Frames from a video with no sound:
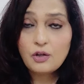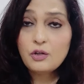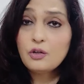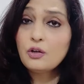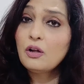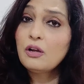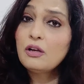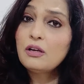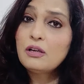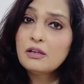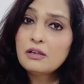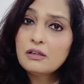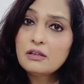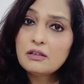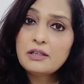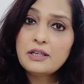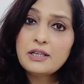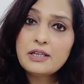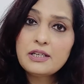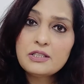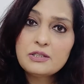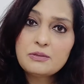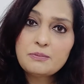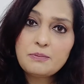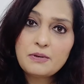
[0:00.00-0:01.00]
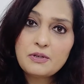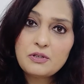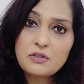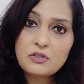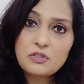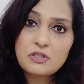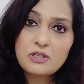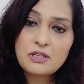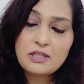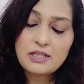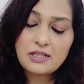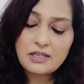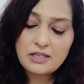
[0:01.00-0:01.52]
you're learning
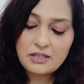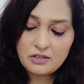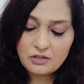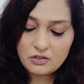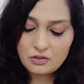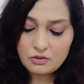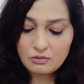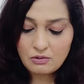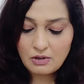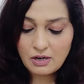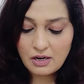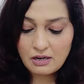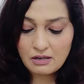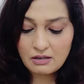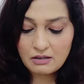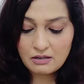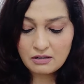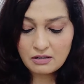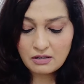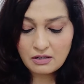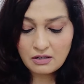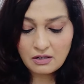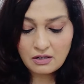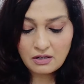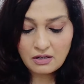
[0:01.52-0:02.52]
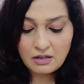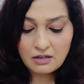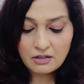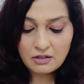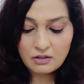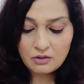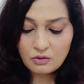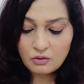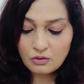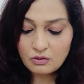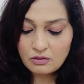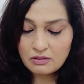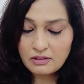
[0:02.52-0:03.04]
spiritually, you are,
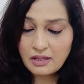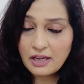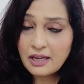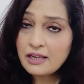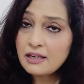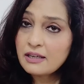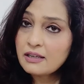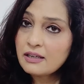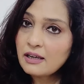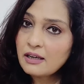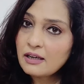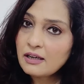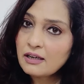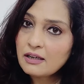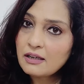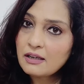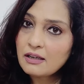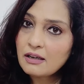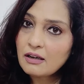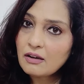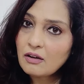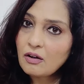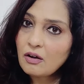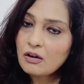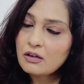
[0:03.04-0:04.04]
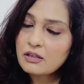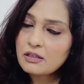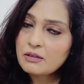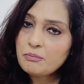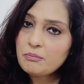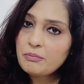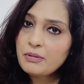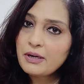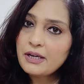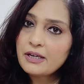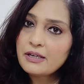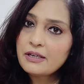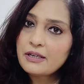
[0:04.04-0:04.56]
you know, thinking,
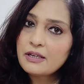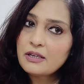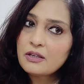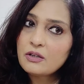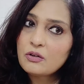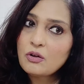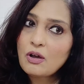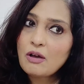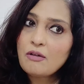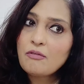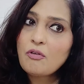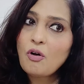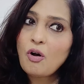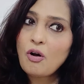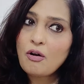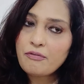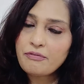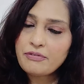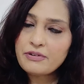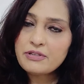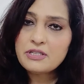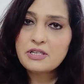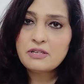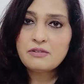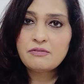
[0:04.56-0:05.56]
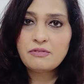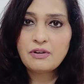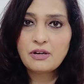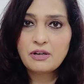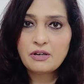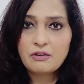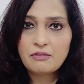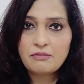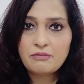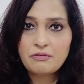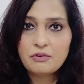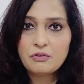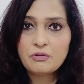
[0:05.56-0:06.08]
contemplating, you have offers in
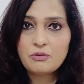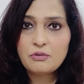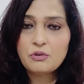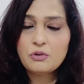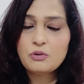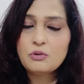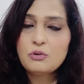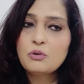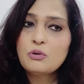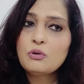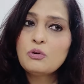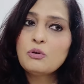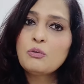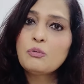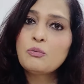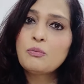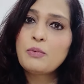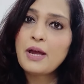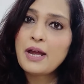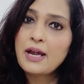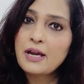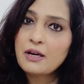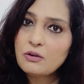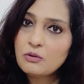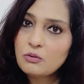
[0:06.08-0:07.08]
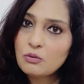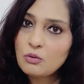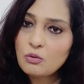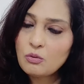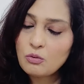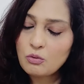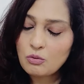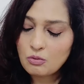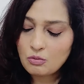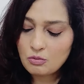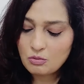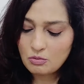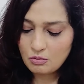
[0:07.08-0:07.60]
front of you, you don't know where to
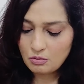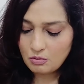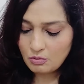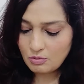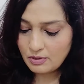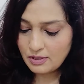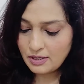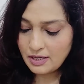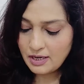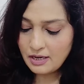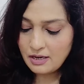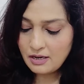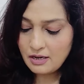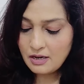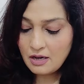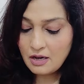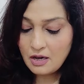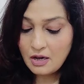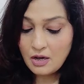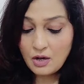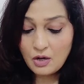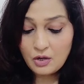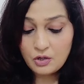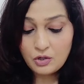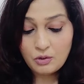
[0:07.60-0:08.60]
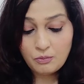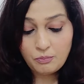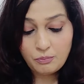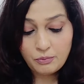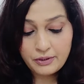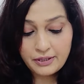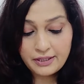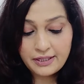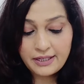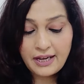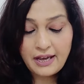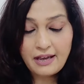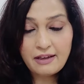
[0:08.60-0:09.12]
go, okay? You're
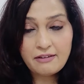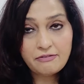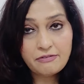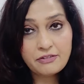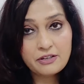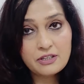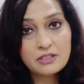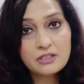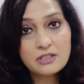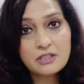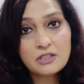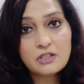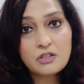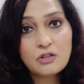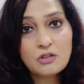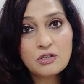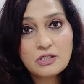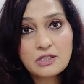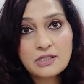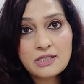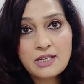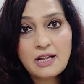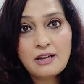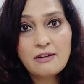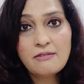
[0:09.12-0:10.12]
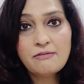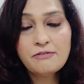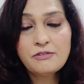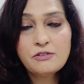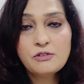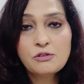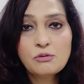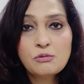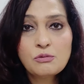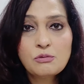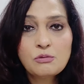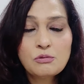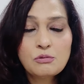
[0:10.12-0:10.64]
putting efforts in yourself
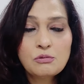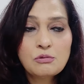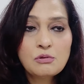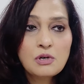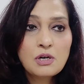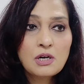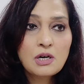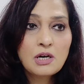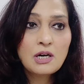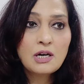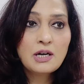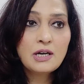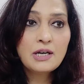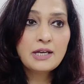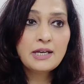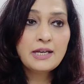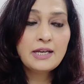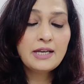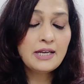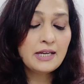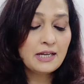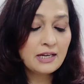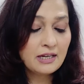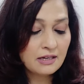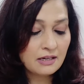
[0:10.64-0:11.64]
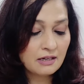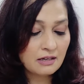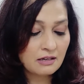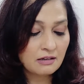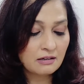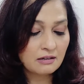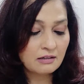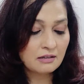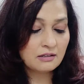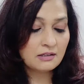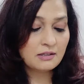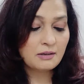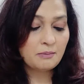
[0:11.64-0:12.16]
to heal
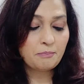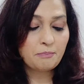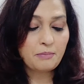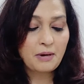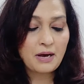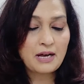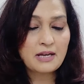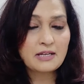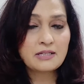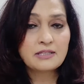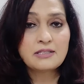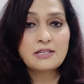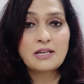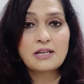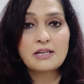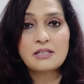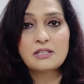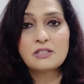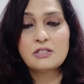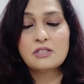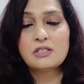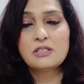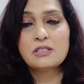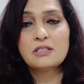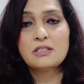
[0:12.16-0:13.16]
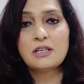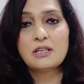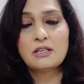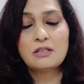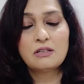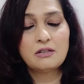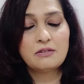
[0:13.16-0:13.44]
the past energies.